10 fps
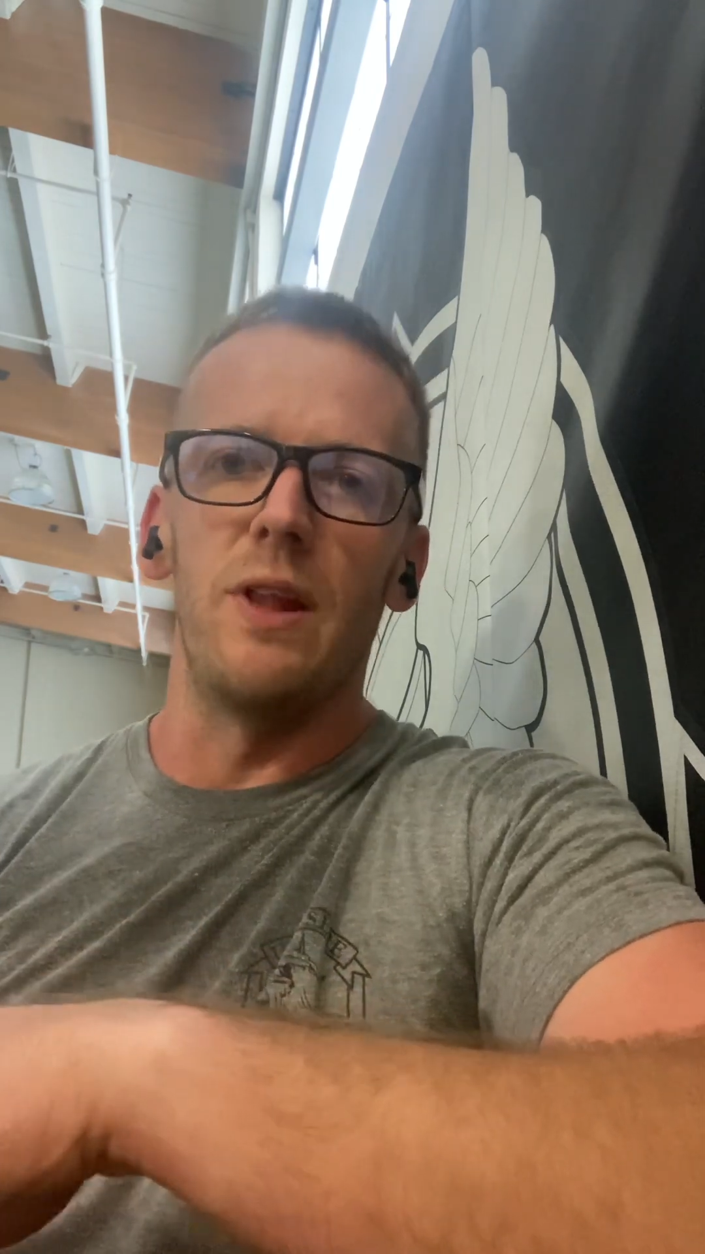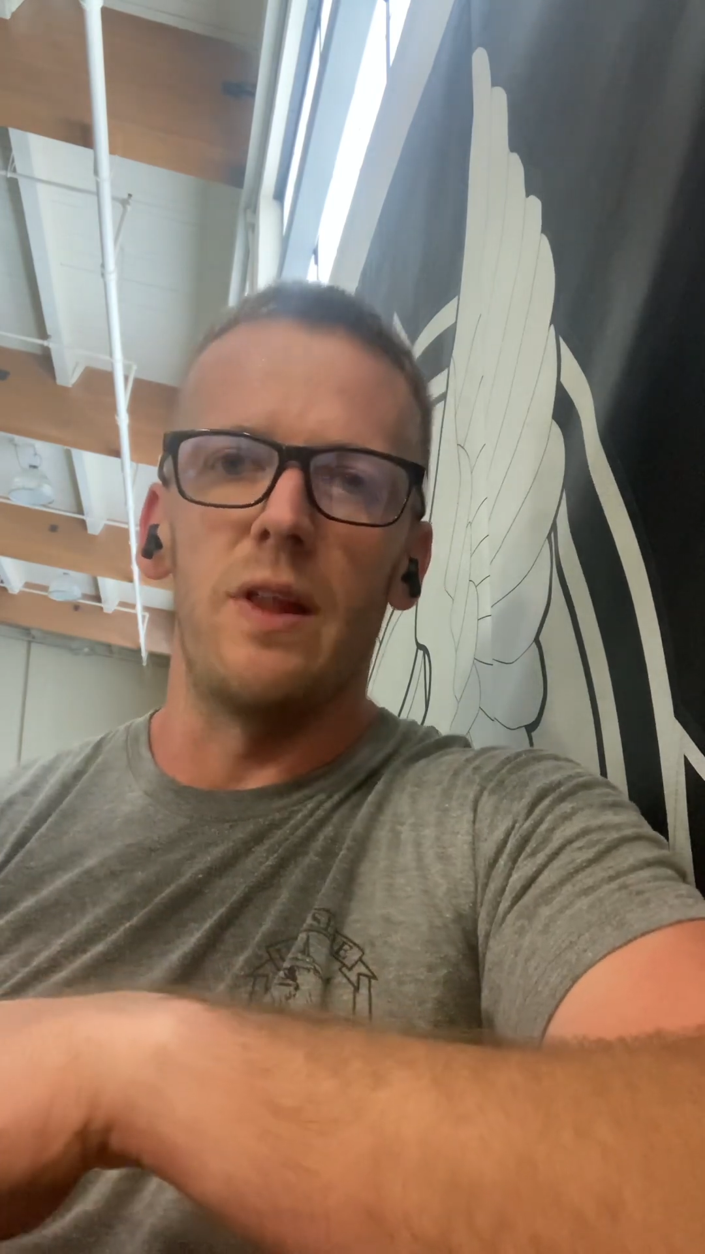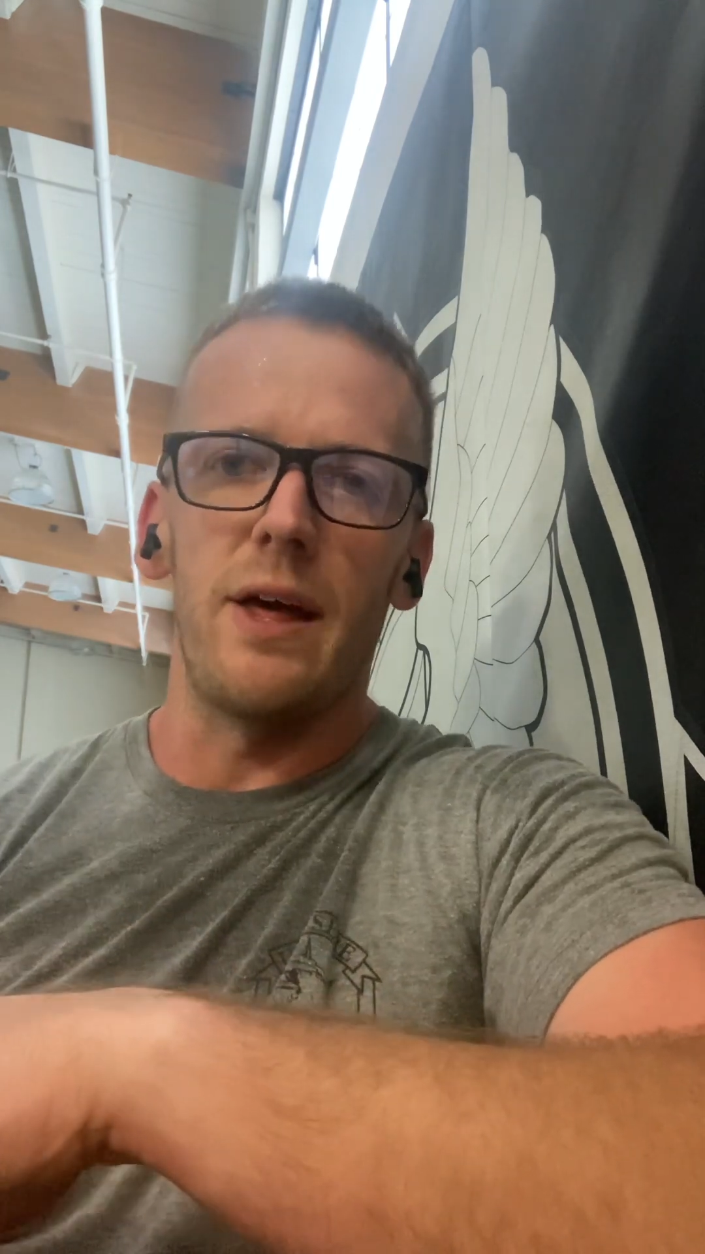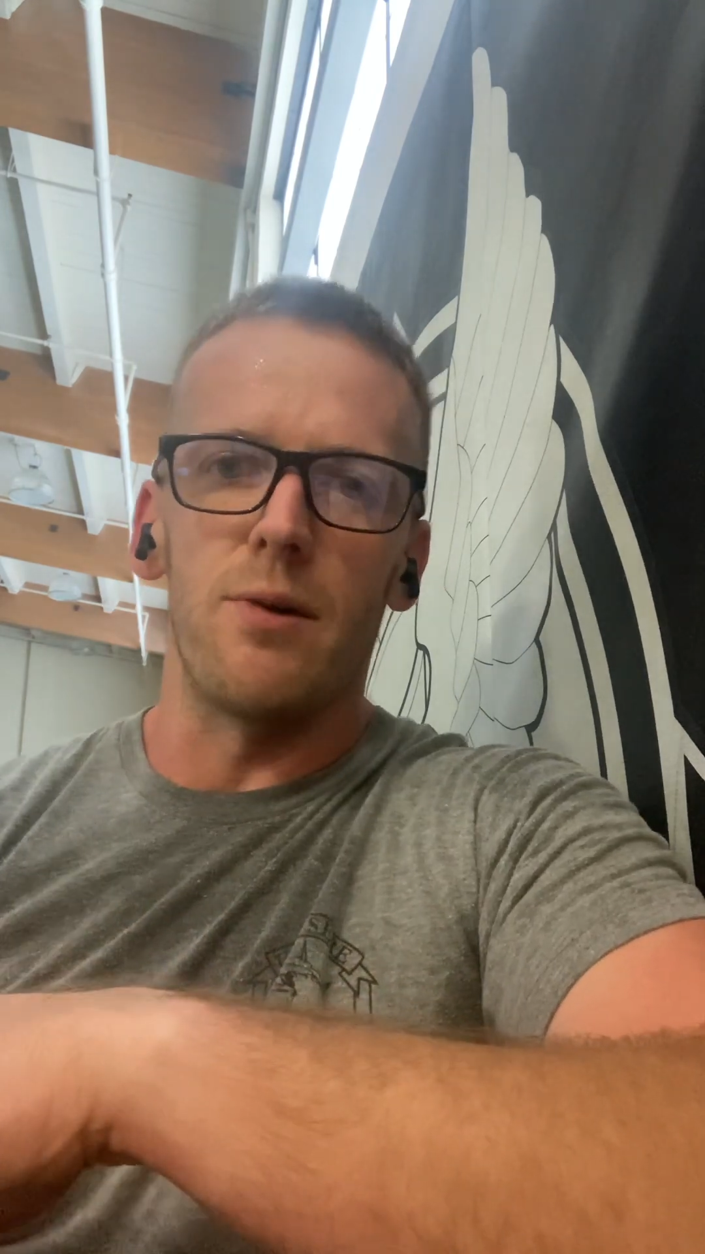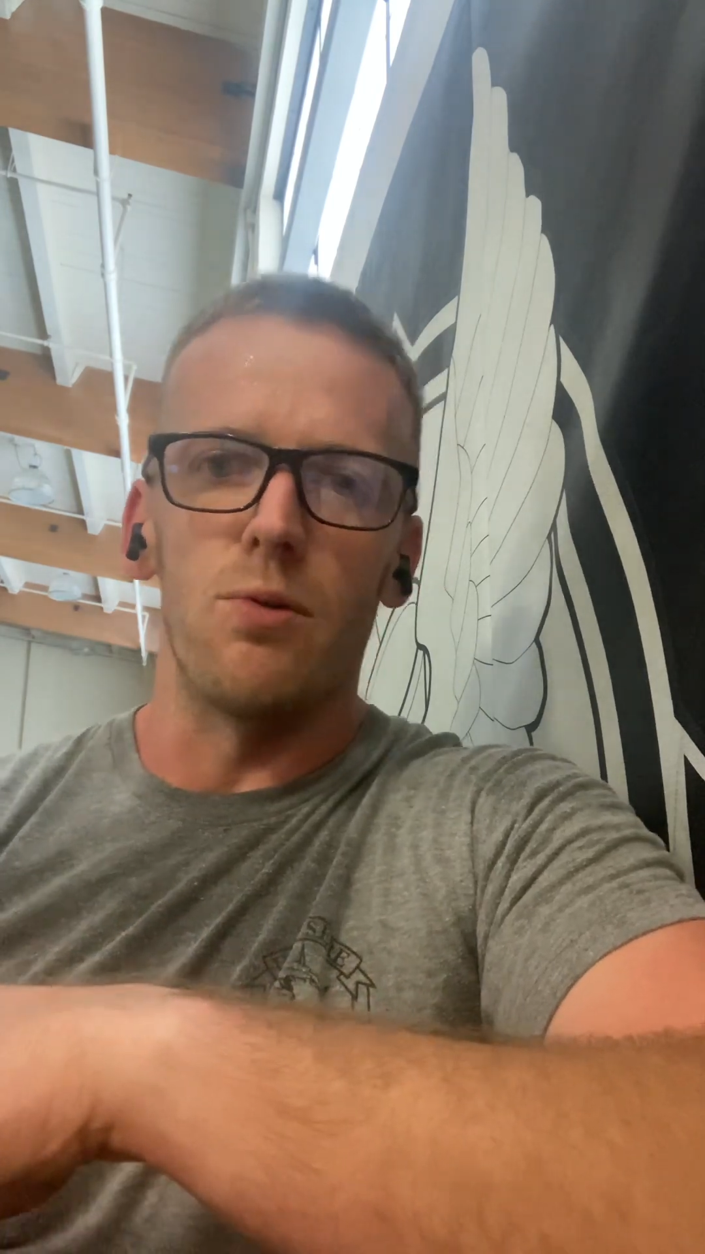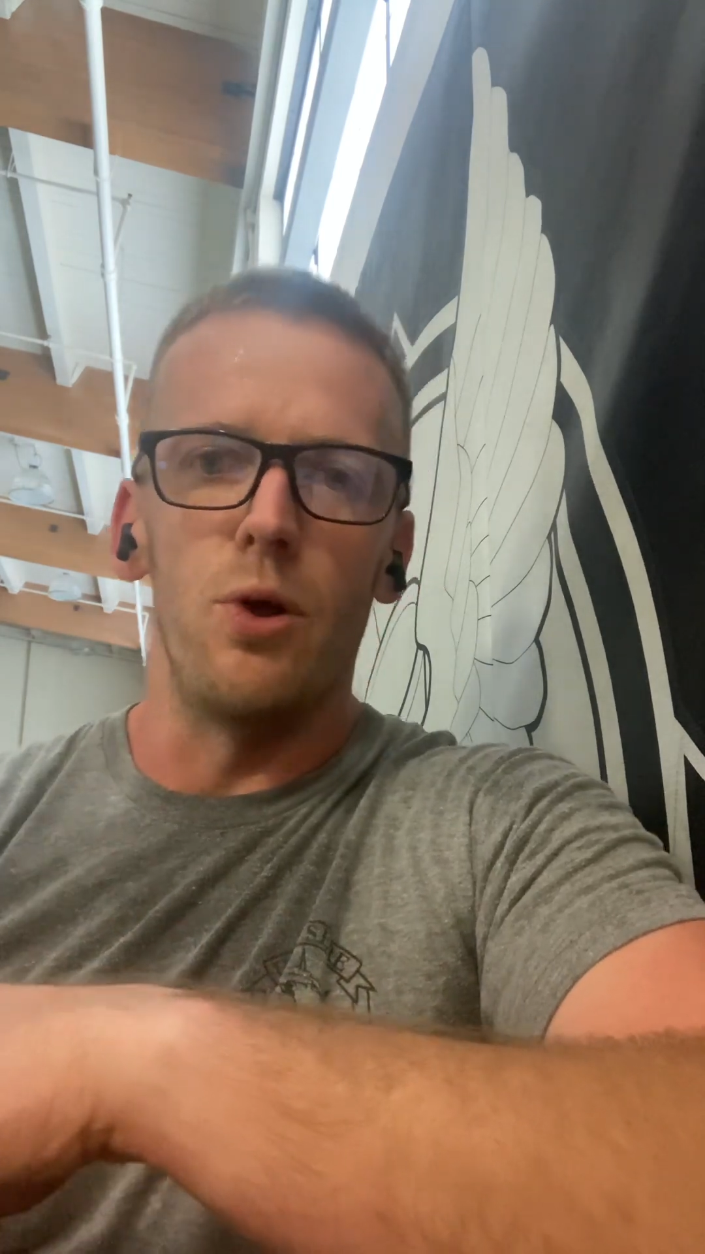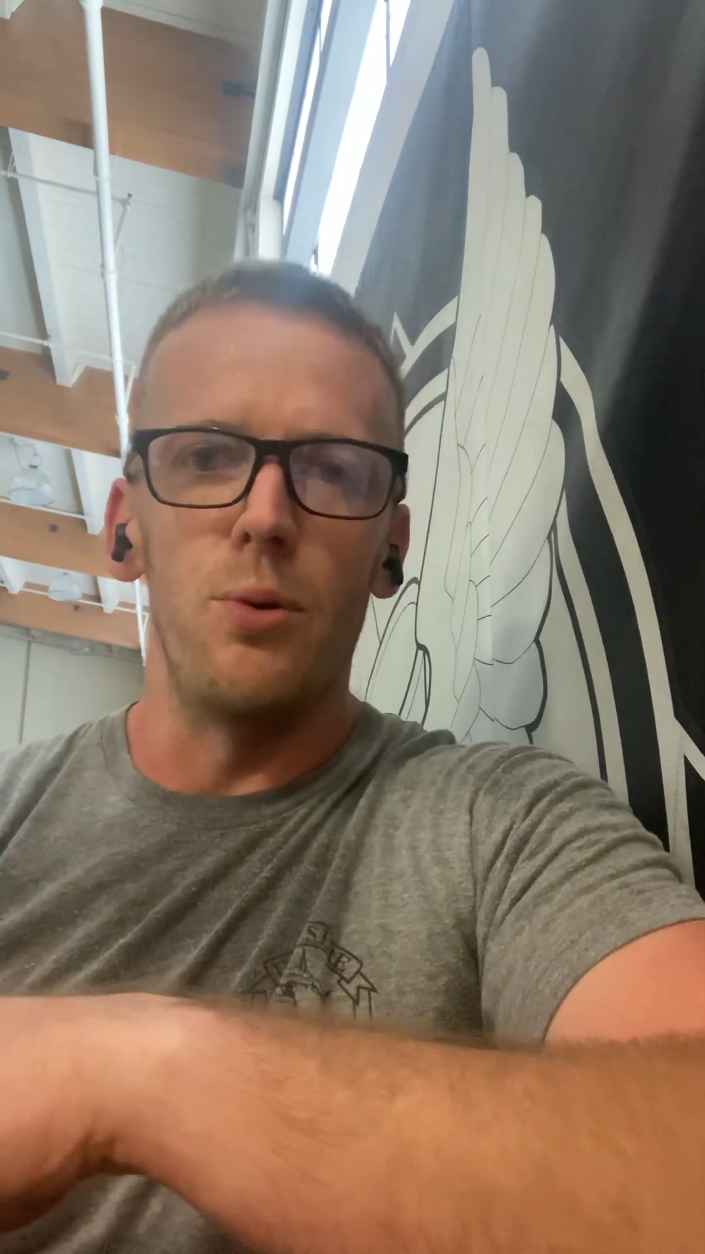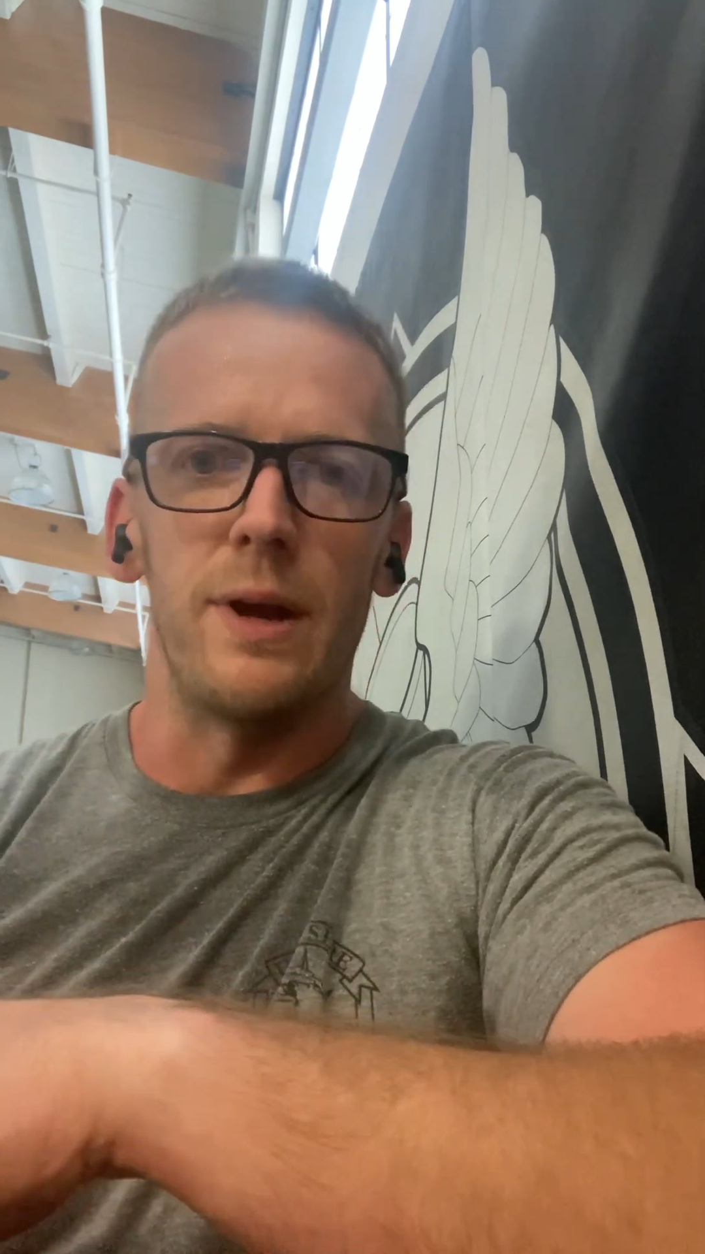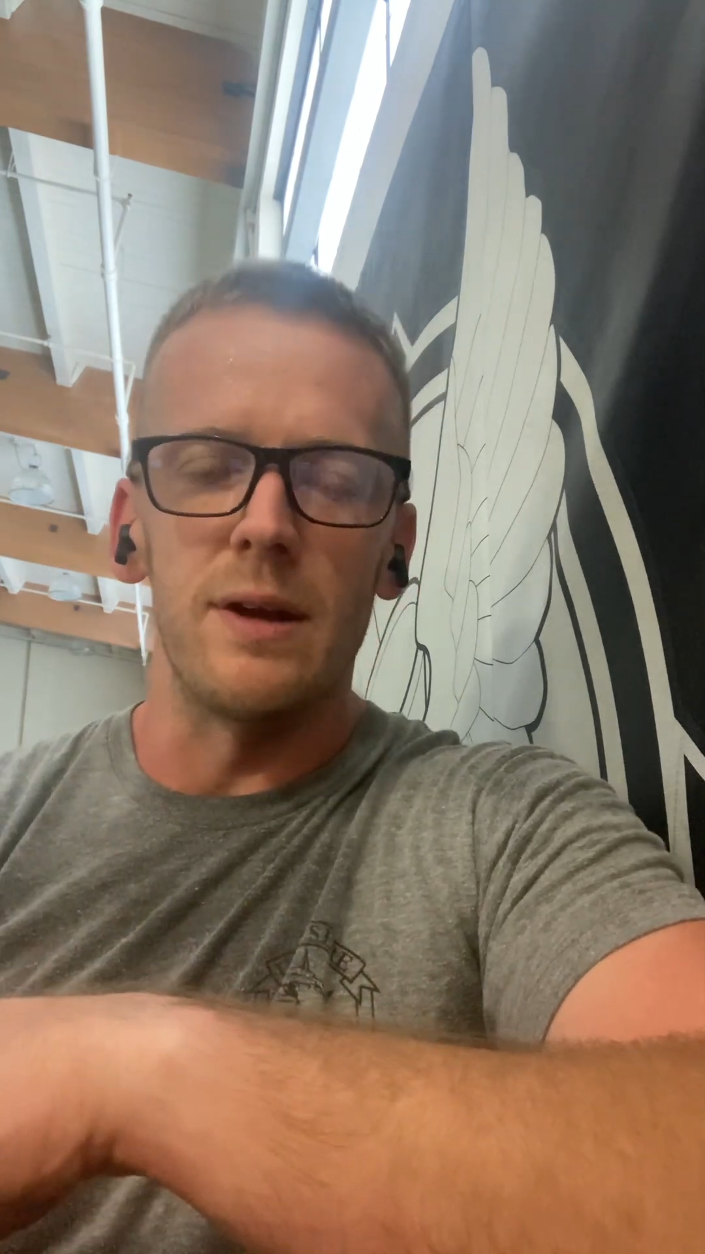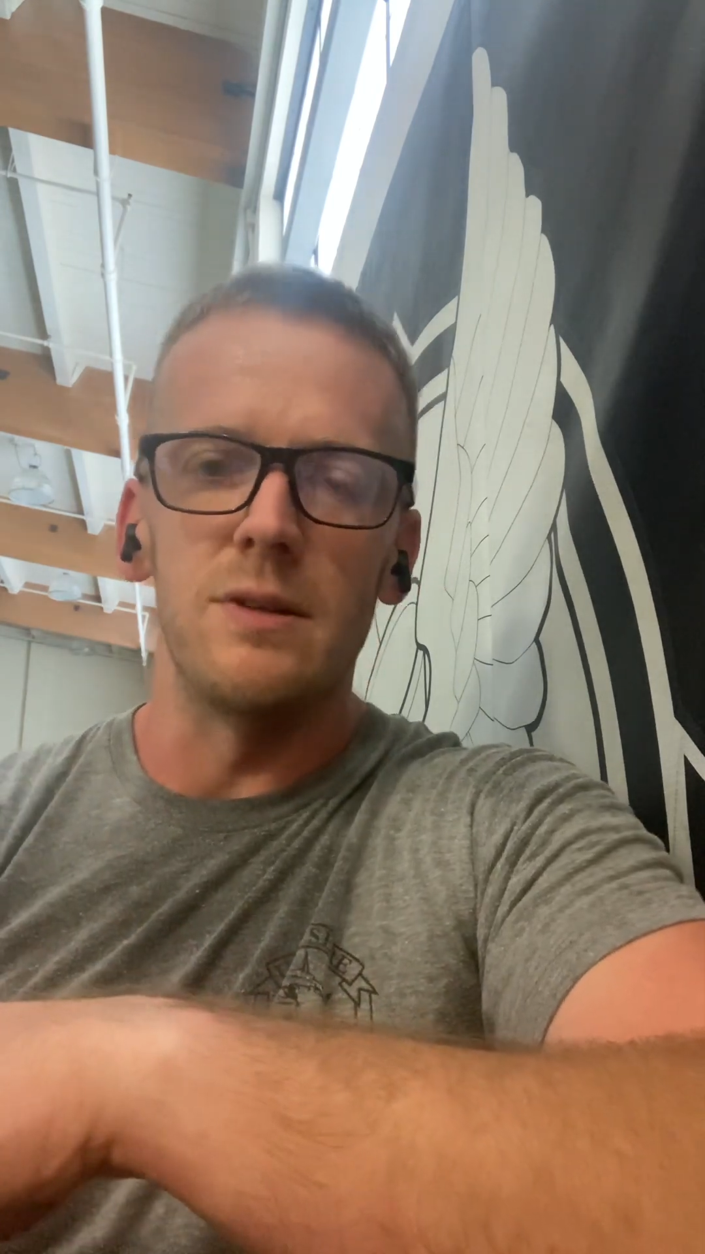lighter loading.